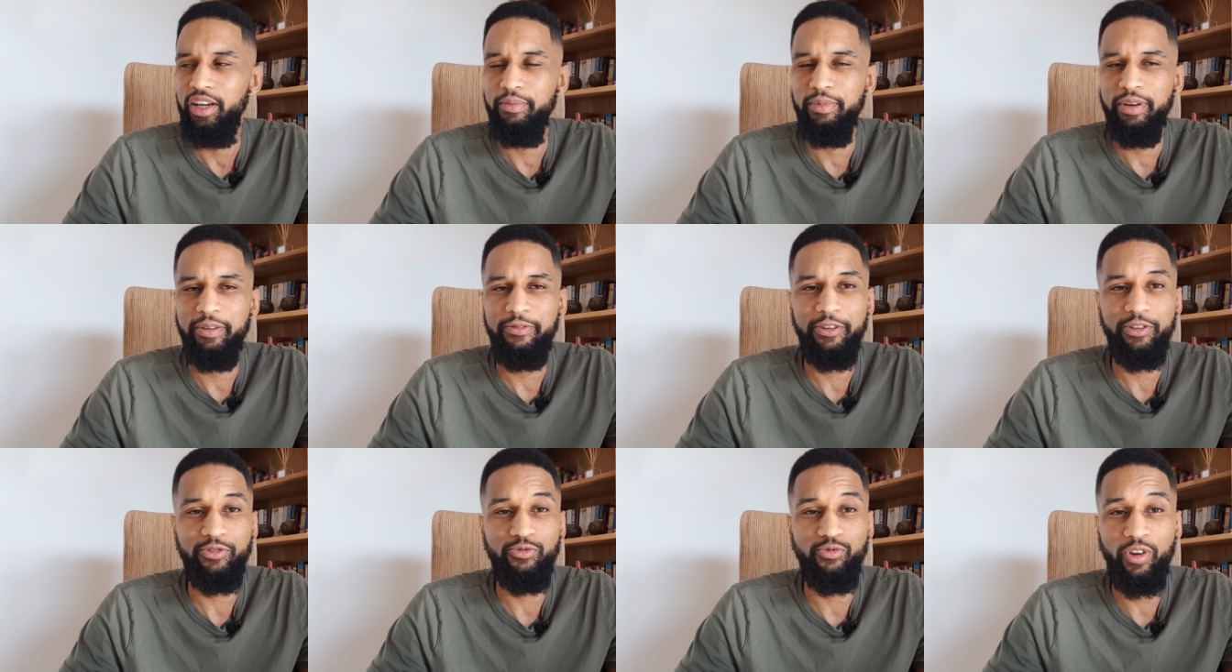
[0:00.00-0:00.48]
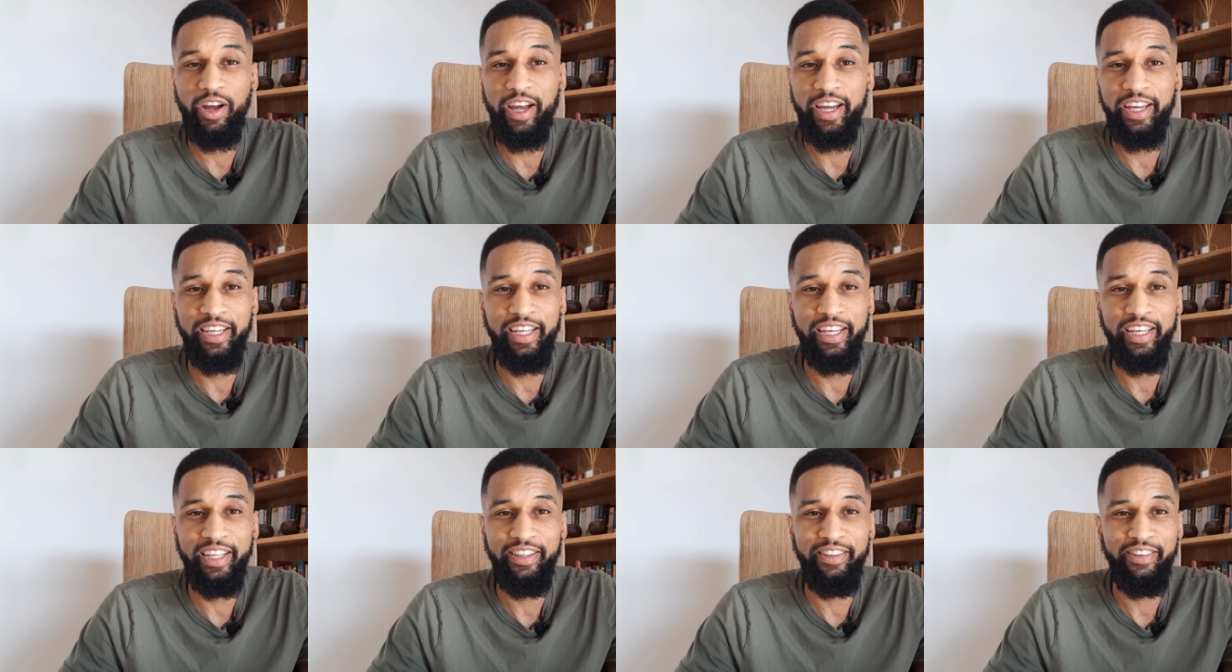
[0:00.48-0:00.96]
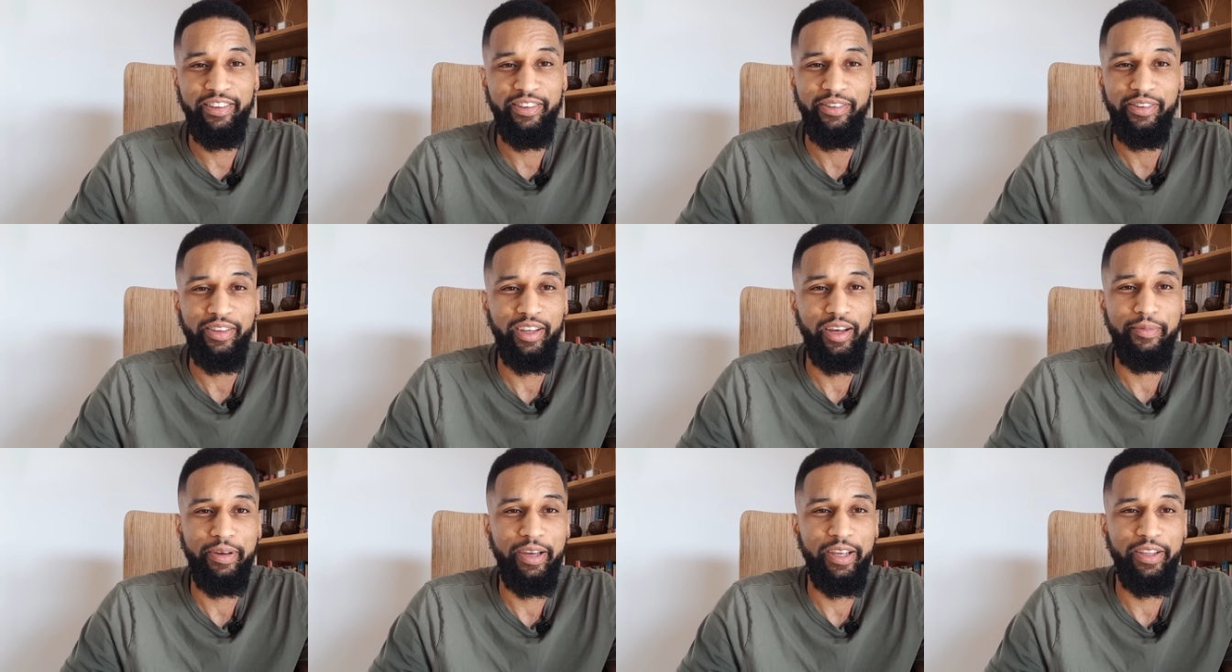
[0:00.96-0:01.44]
if it's raining,
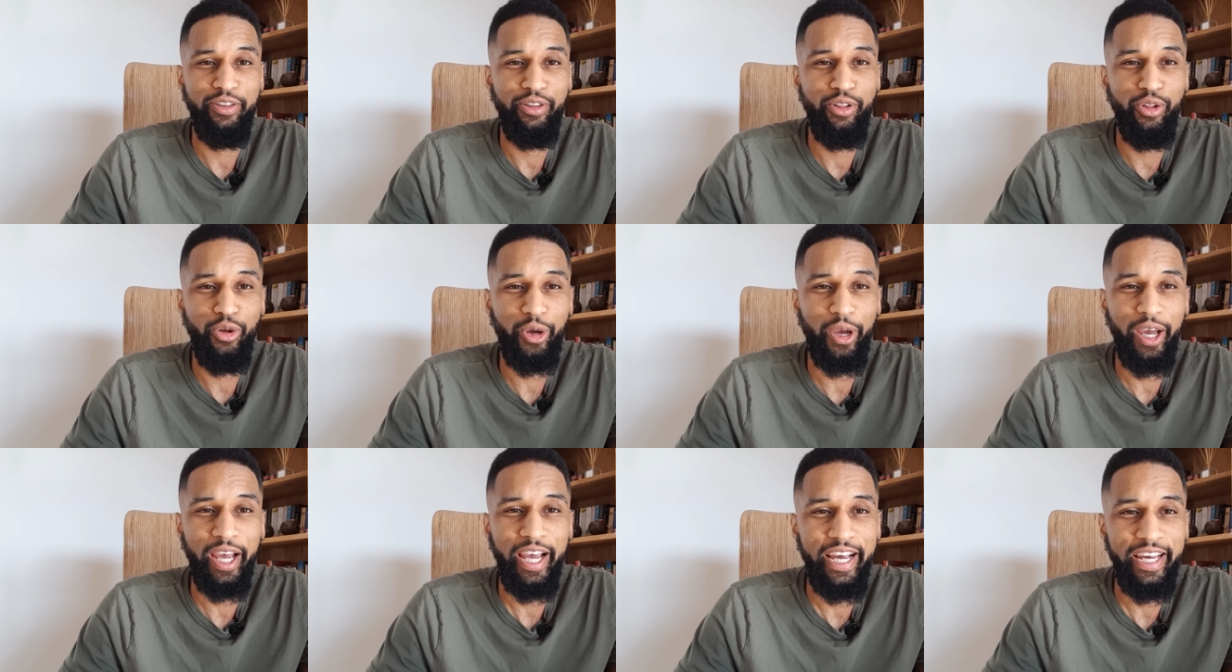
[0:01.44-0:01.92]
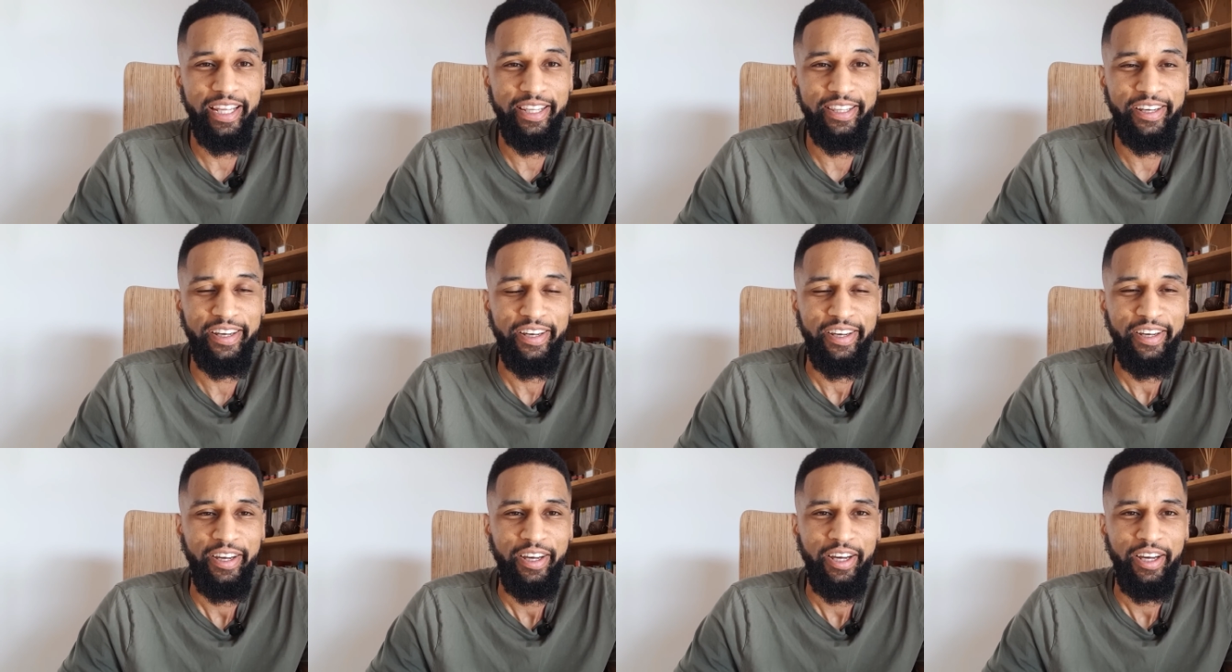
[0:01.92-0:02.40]
you know what I mean, look ahead